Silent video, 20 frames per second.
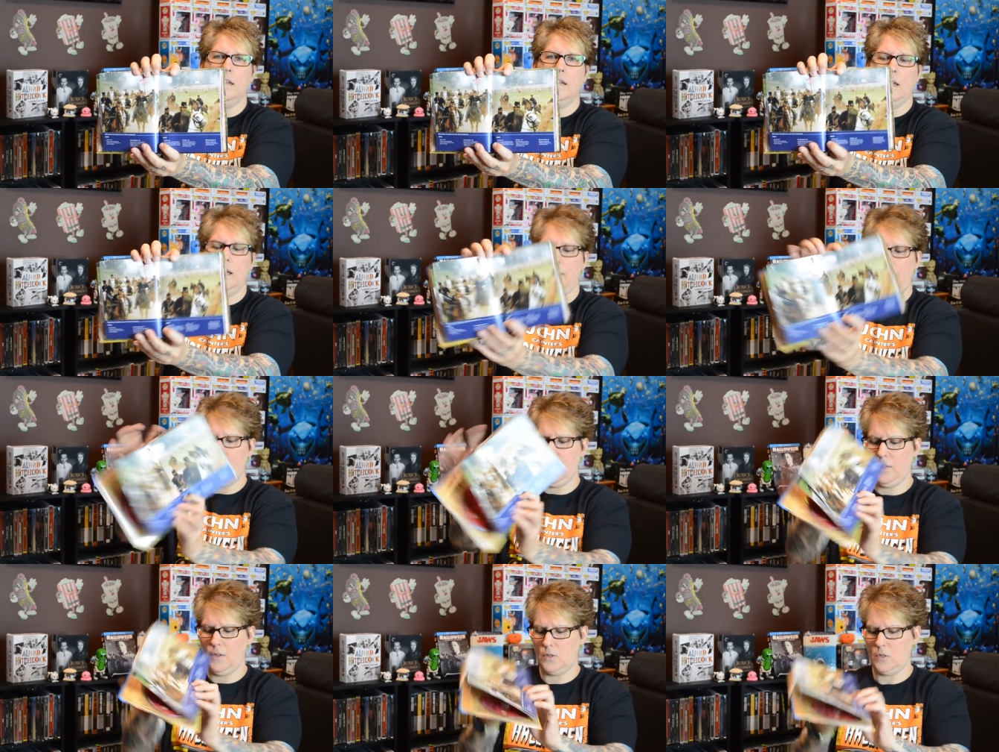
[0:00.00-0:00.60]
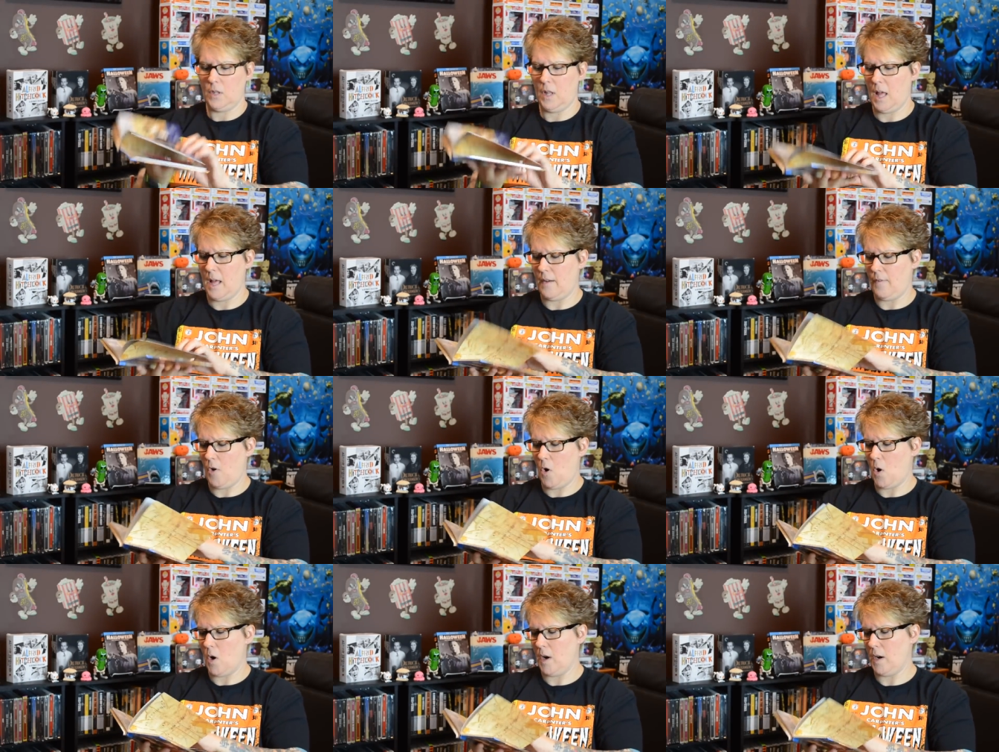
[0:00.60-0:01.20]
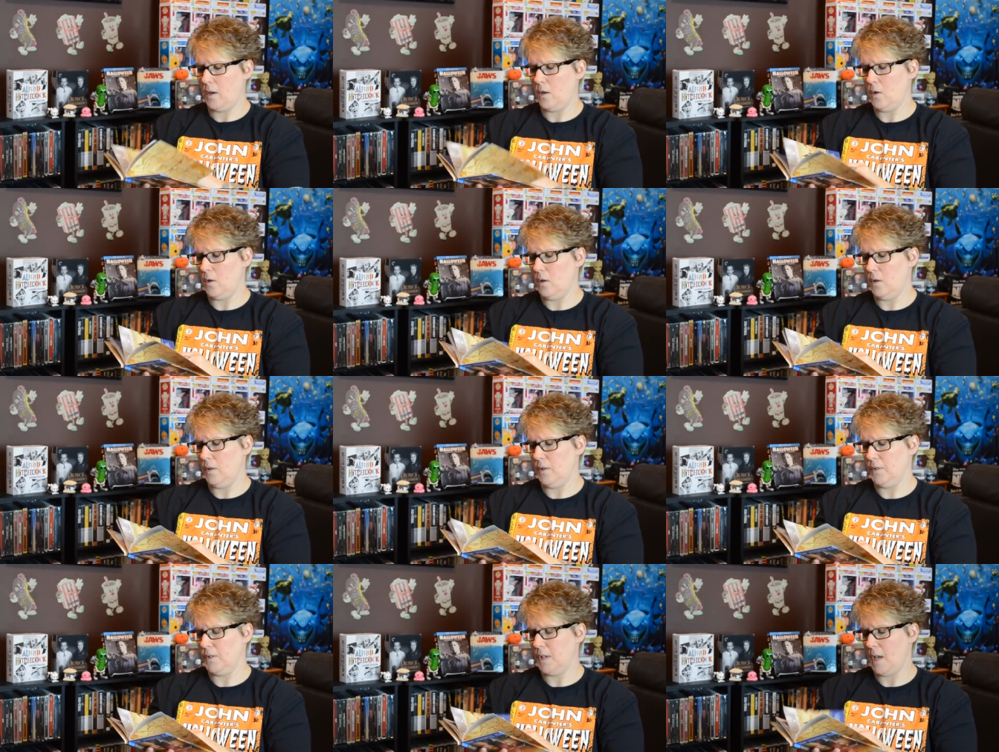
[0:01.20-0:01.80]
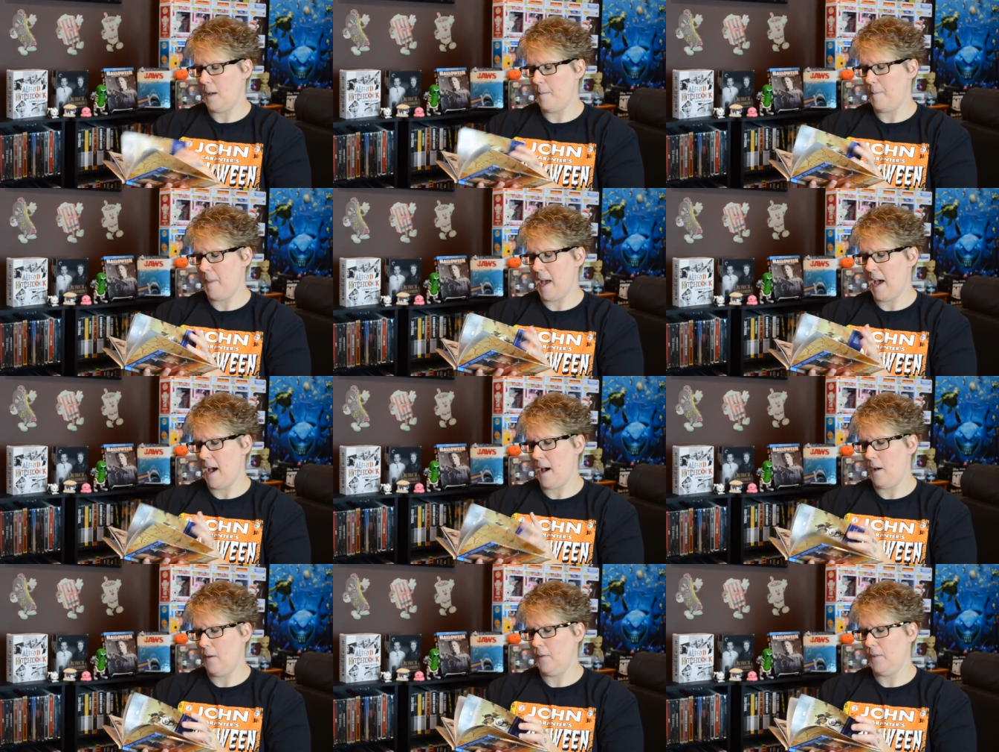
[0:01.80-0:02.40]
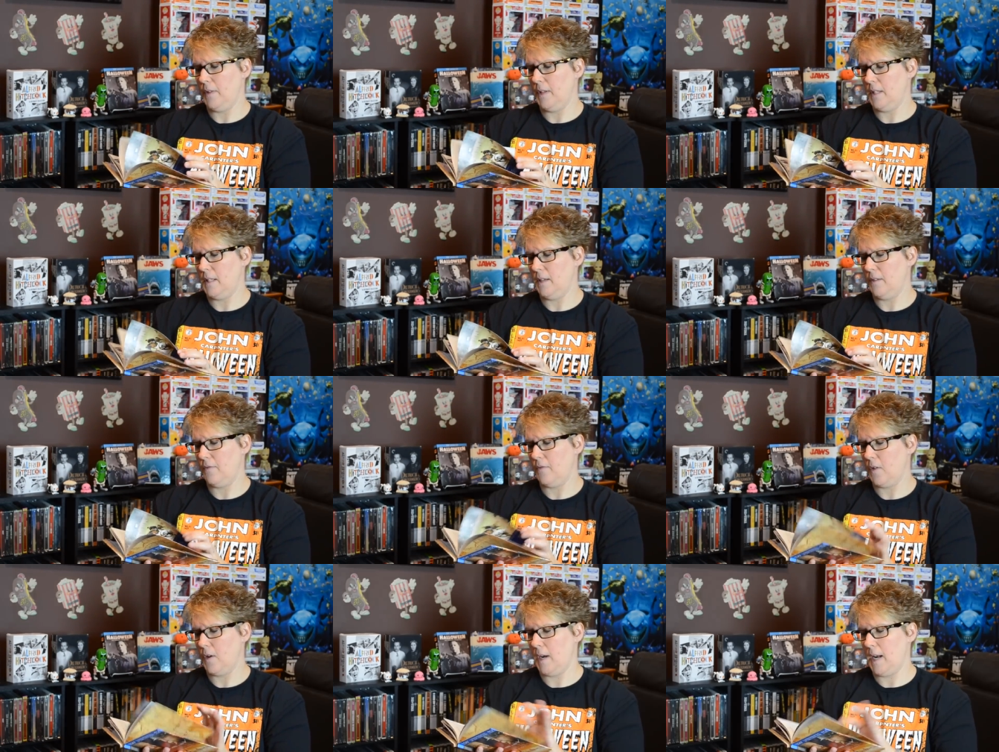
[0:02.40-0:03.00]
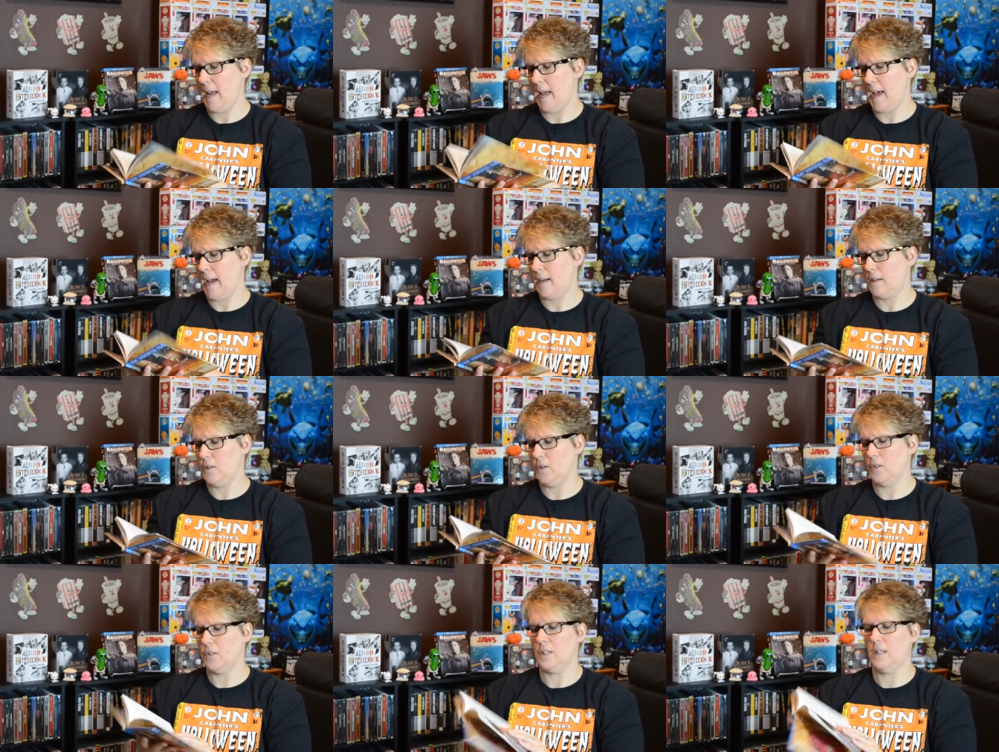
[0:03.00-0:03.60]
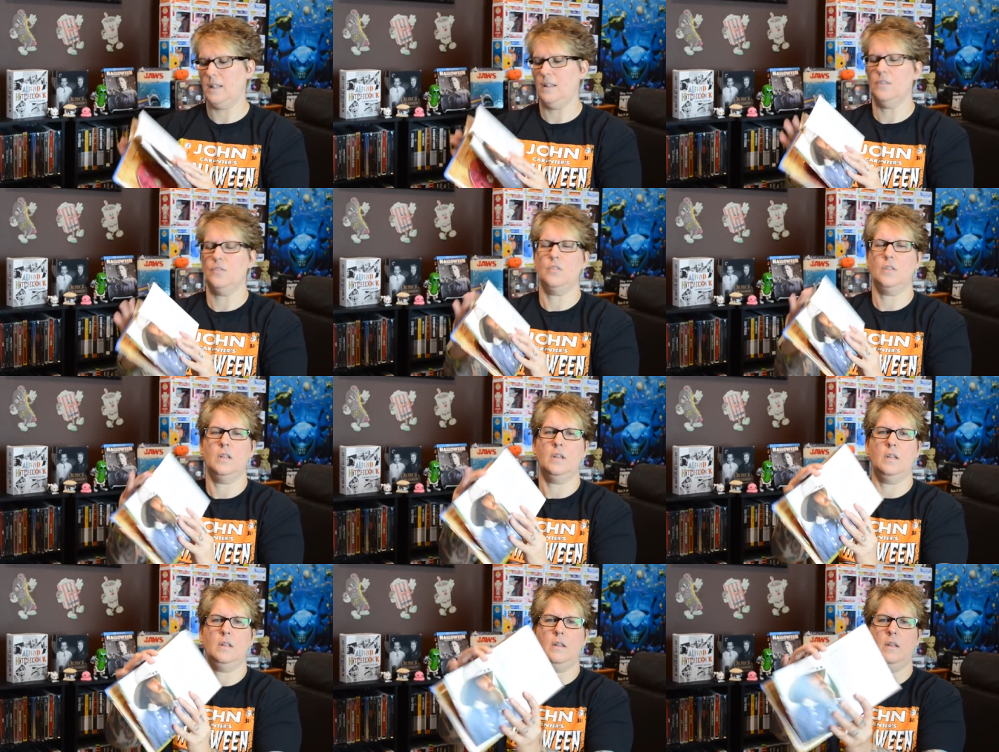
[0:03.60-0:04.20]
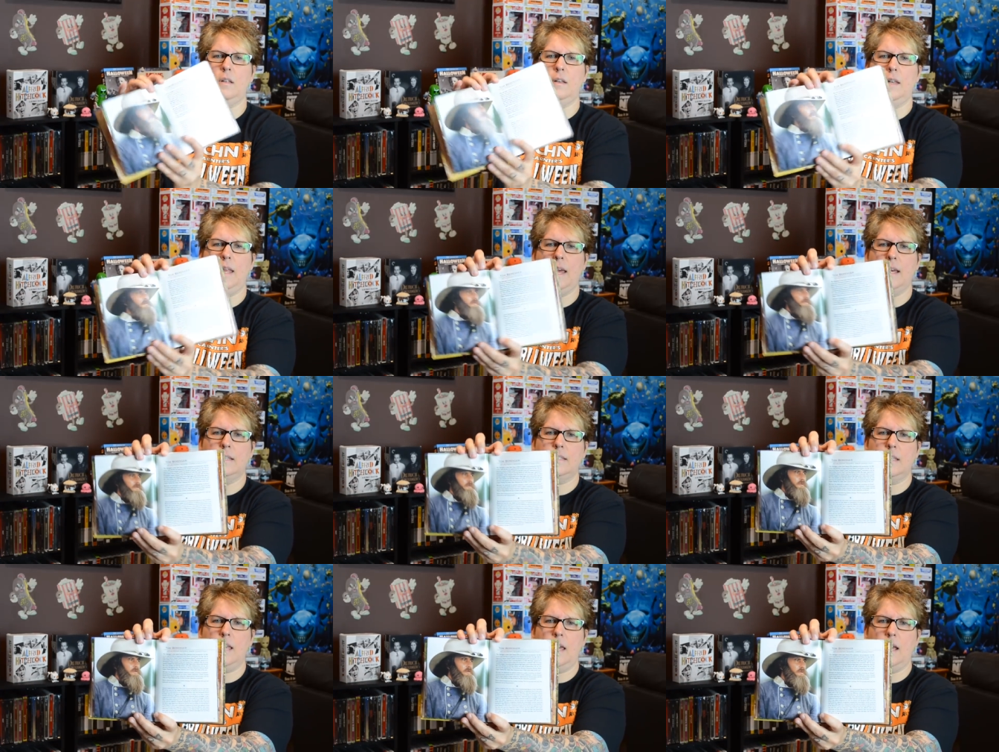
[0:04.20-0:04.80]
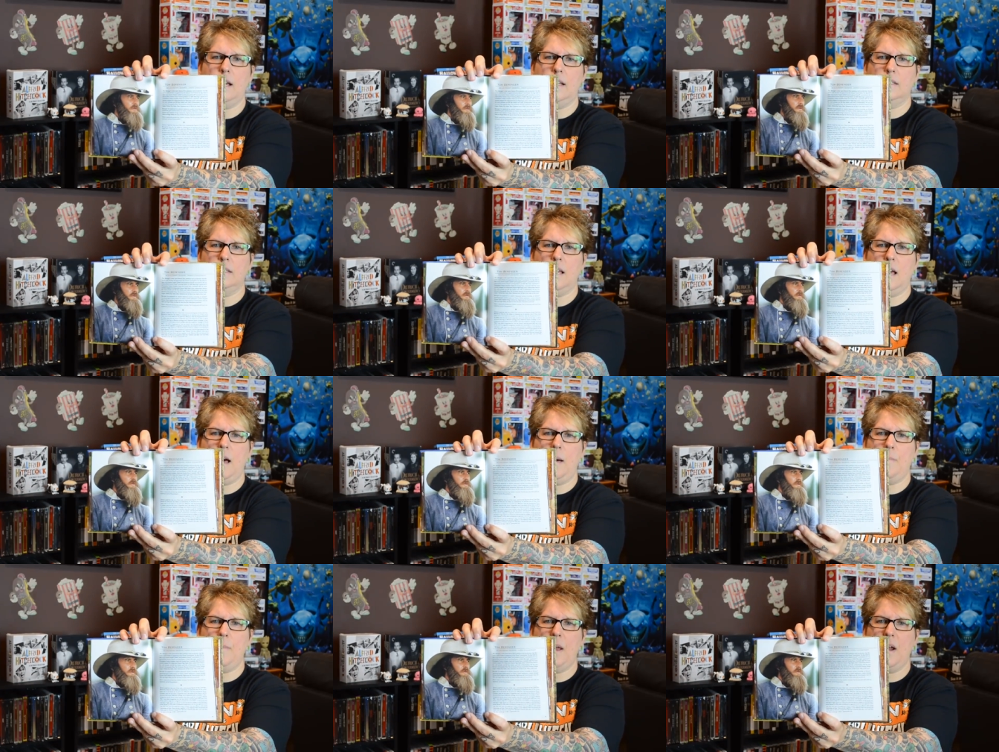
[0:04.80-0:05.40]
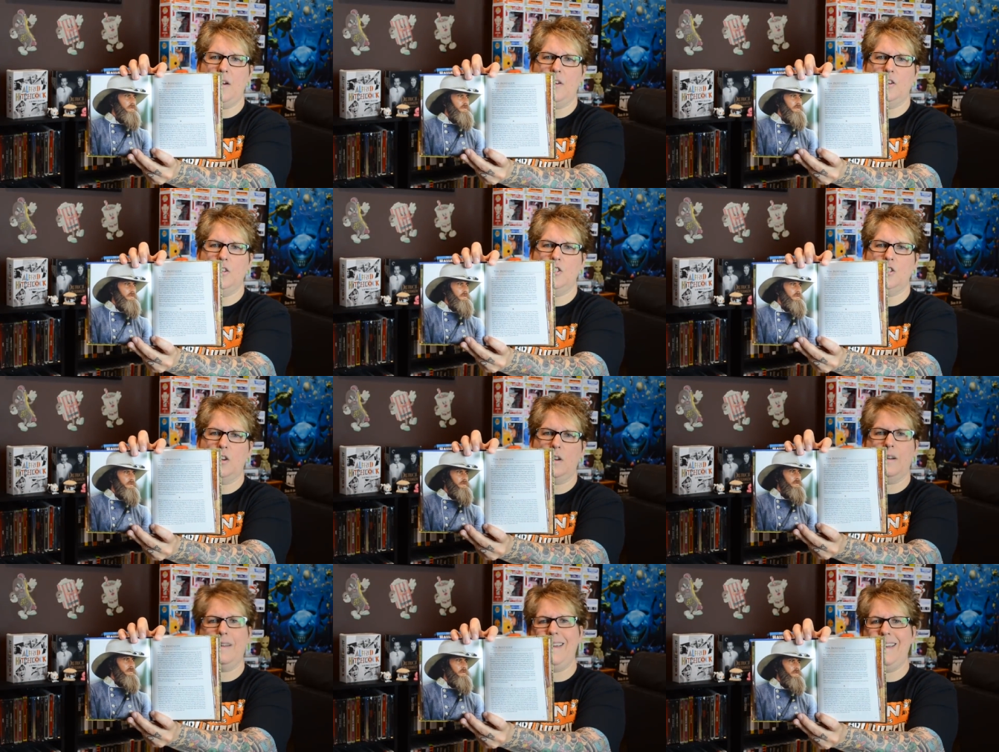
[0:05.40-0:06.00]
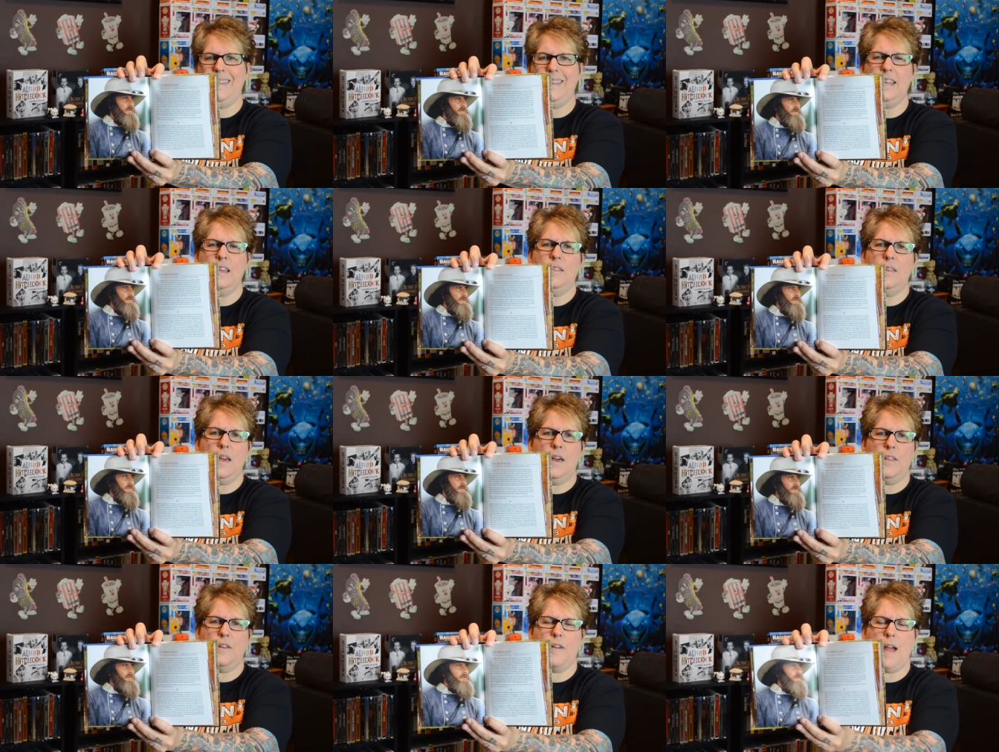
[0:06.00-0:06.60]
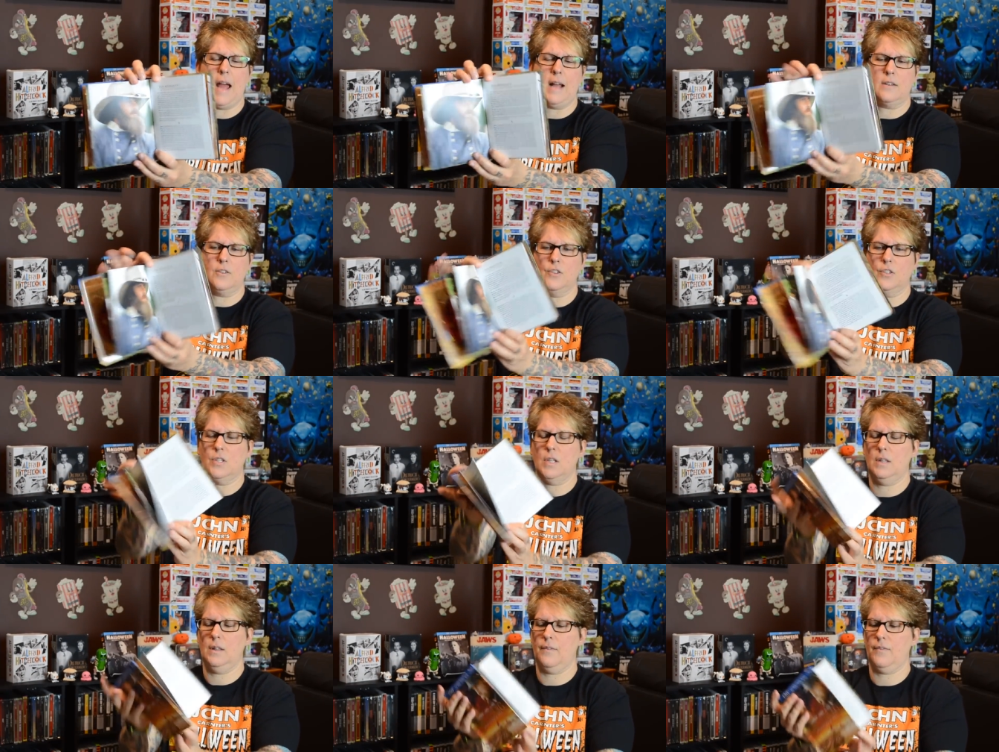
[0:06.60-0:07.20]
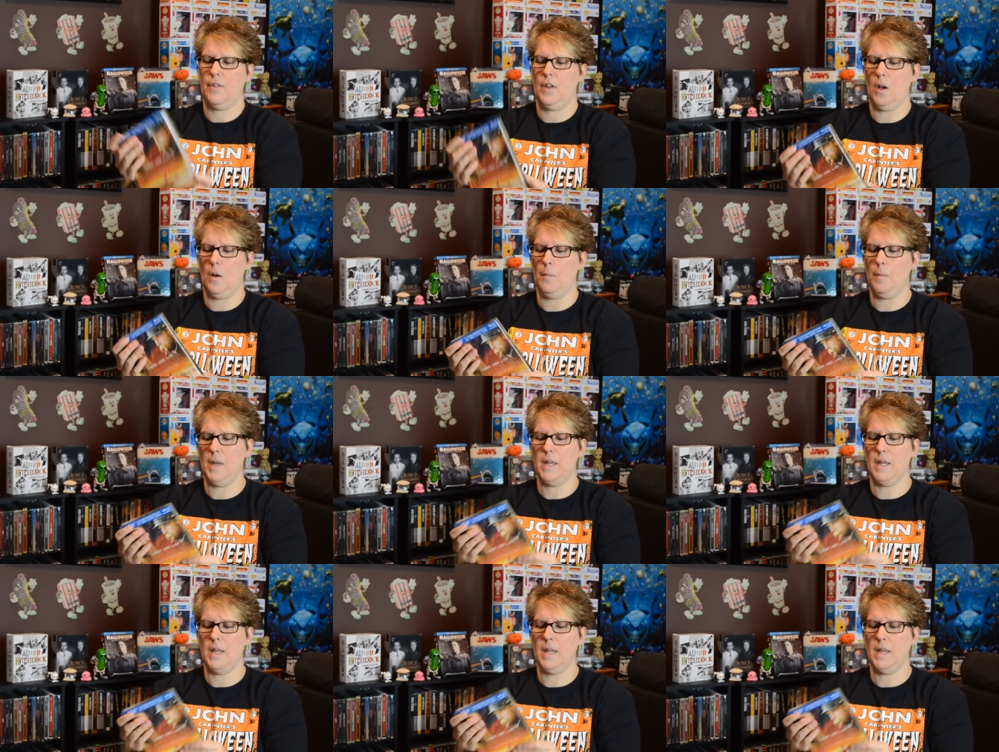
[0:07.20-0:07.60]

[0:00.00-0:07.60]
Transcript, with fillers: and then there's a lot of articles about the different actors. Like there's an essay on Tom Berenger and the other actors in the film.